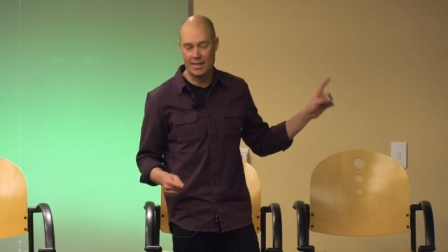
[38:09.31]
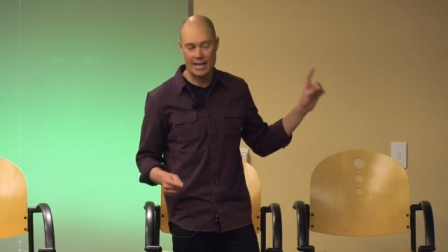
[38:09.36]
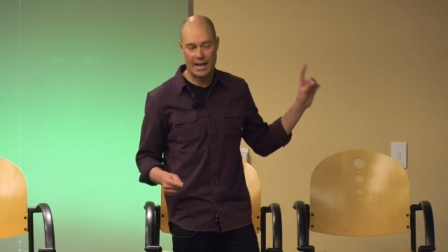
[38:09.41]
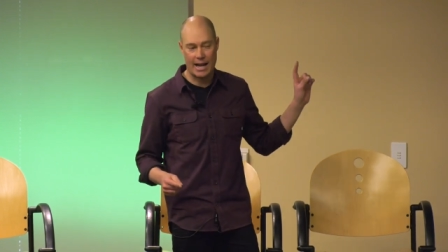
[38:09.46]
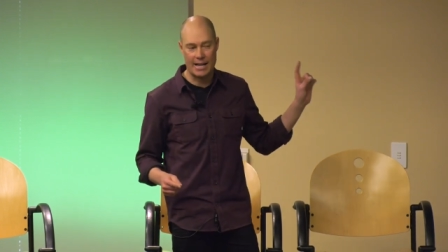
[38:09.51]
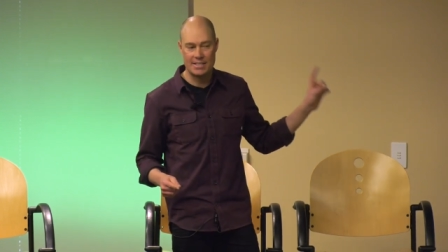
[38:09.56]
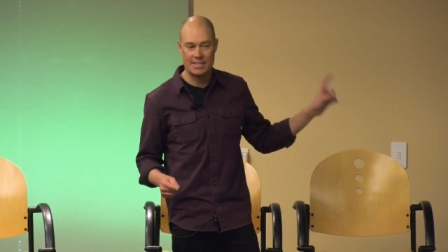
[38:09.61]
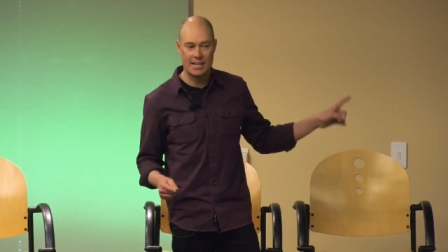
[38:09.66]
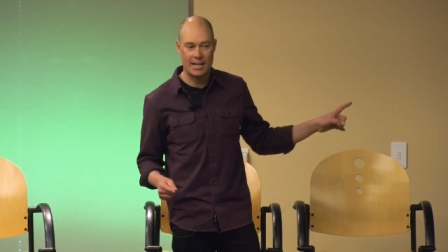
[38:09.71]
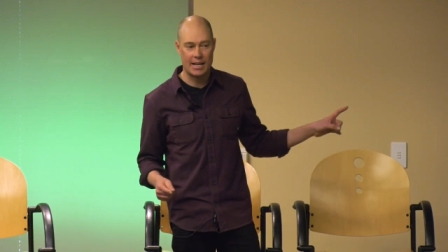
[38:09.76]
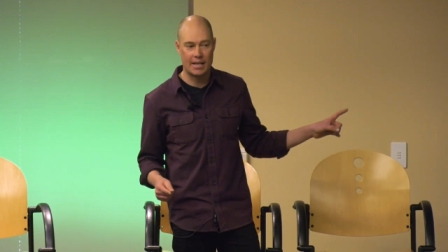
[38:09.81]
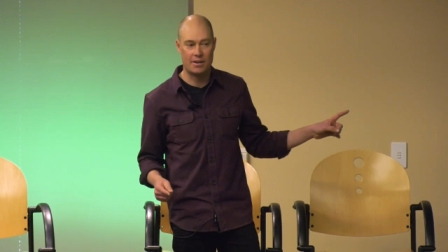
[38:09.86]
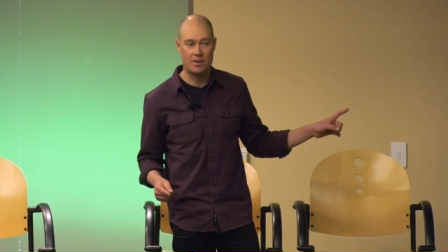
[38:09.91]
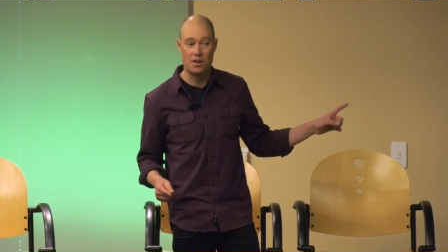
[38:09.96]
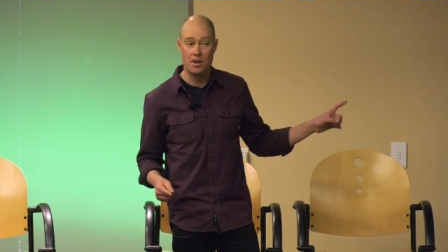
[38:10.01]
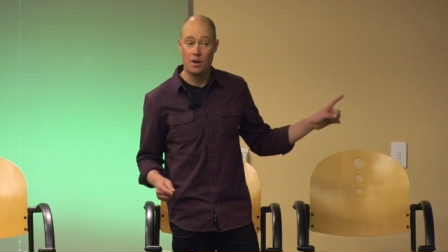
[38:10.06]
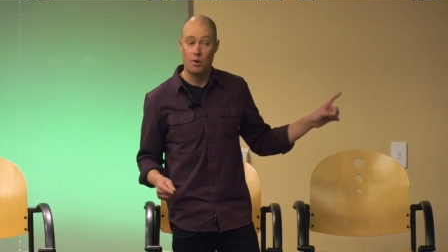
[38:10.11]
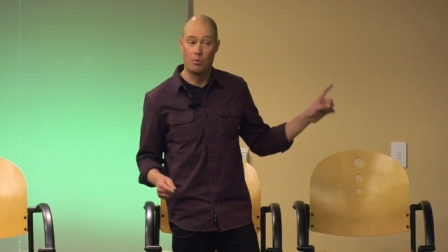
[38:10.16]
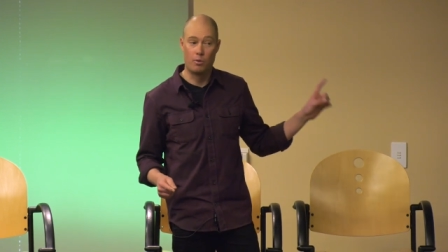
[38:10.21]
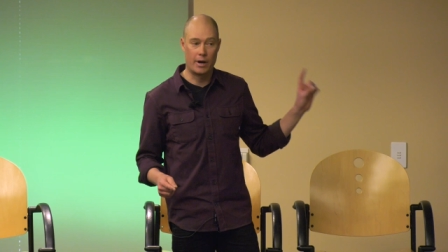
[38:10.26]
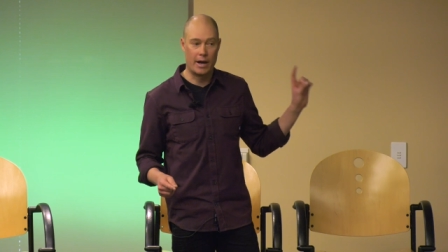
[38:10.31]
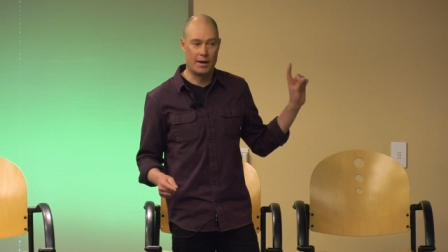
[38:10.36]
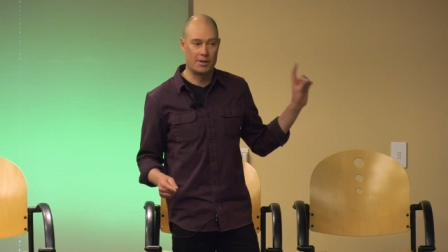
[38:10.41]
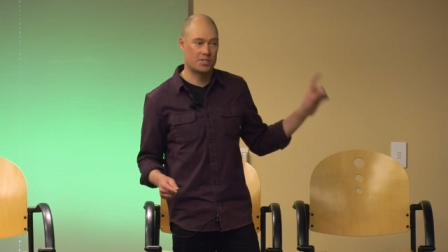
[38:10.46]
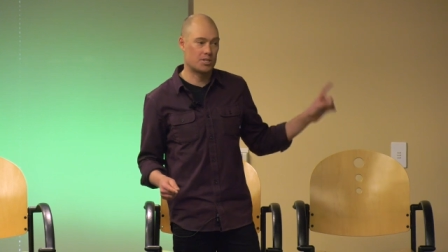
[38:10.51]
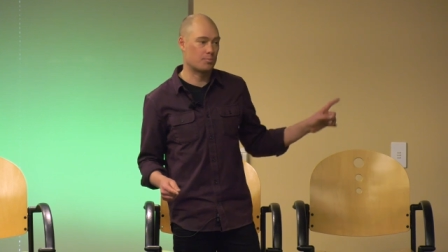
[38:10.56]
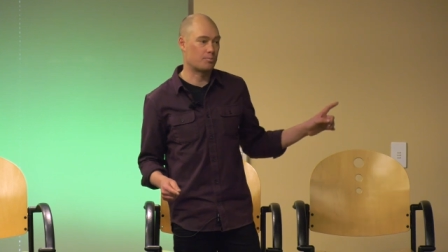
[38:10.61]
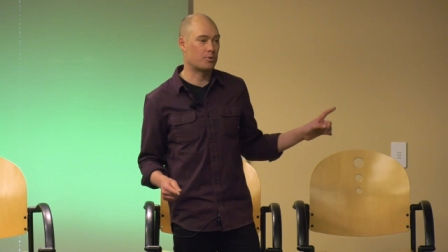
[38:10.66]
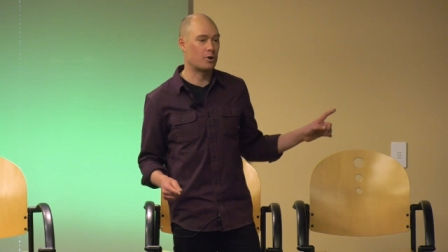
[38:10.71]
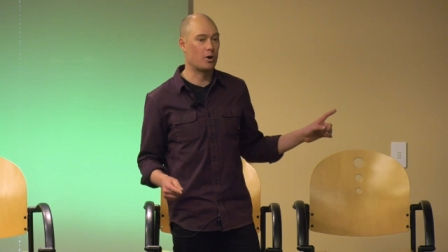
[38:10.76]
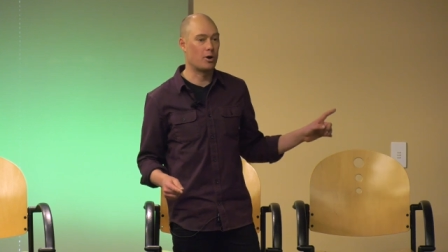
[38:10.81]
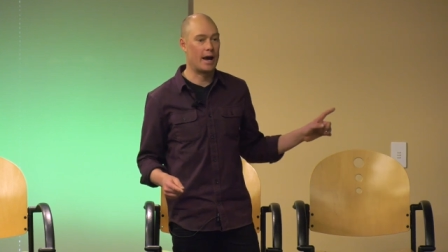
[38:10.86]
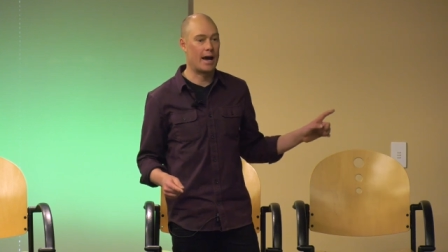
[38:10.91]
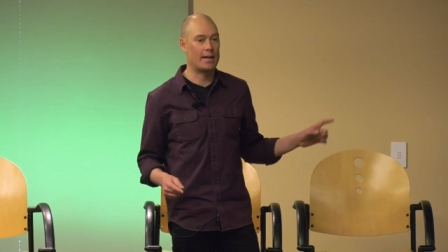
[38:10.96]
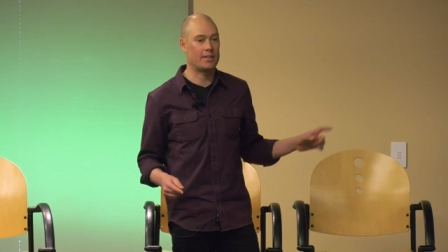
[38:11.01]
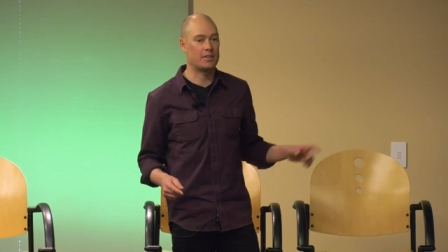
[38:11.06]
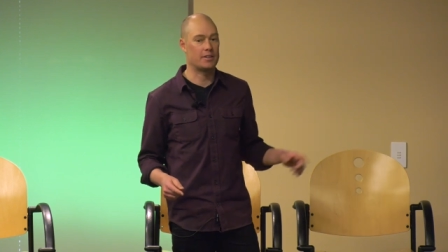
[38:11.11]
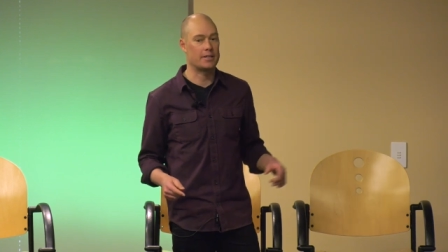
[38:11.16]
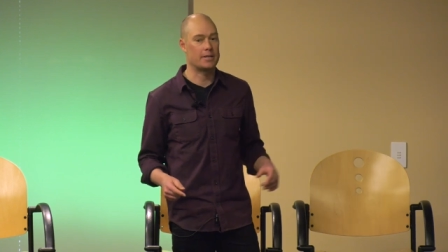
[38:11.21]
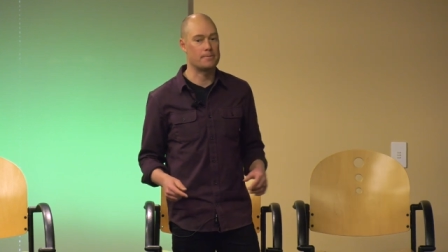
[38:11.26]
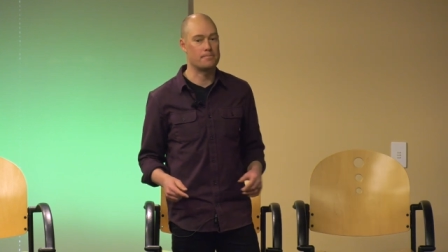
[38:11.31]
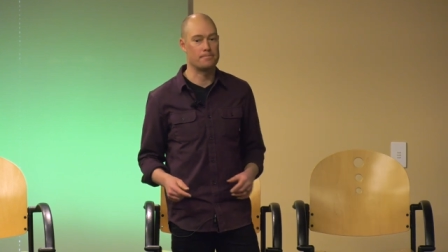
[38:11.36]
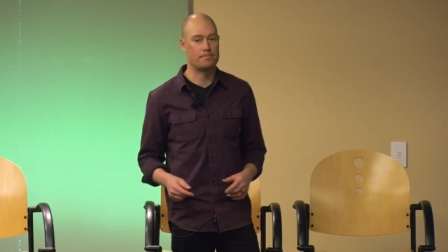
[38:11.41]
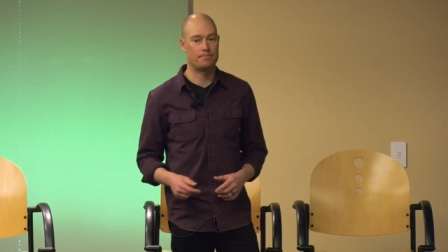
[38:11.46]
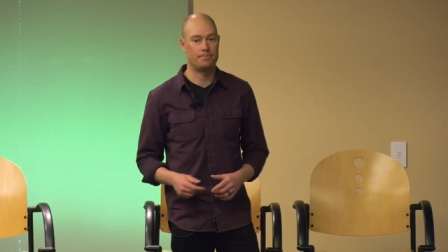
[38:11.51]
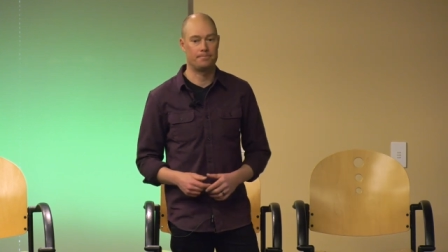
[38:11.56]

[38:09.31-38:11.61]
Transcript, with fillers: that I did when I was a pro athlete.